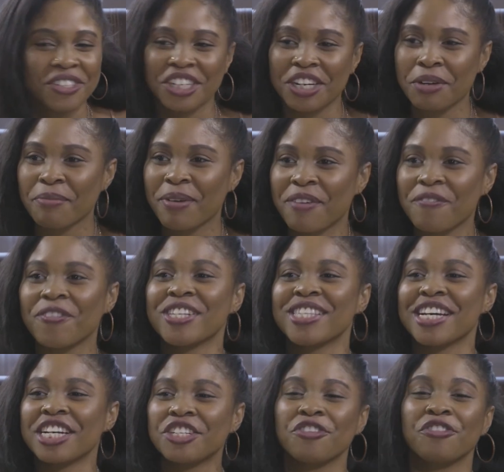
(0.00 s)
gentlemen, for
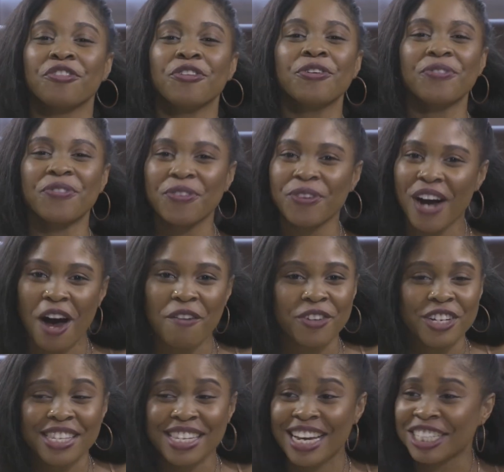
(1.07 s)
such a fruitful
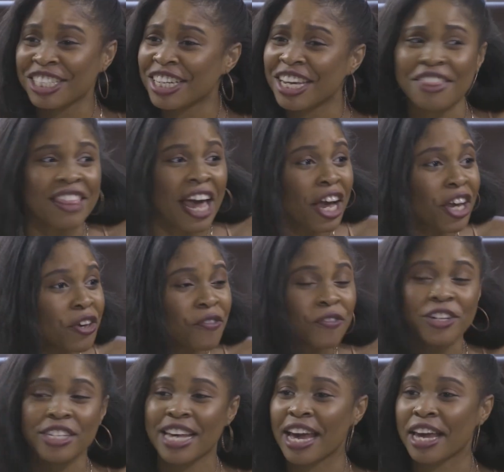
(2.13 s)
conversation, and thank you
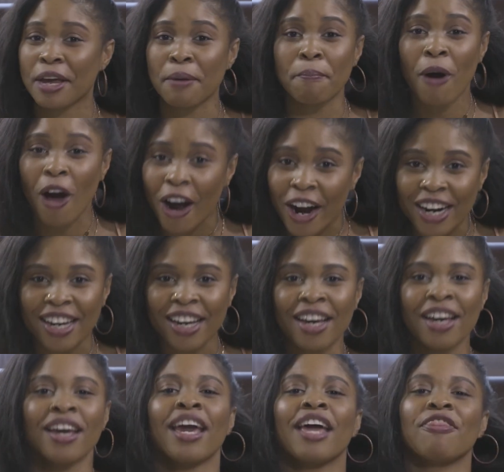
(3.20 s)
for taking part,
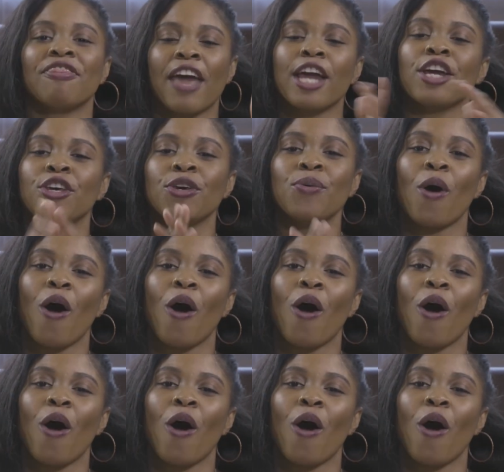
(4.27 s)
and thank you,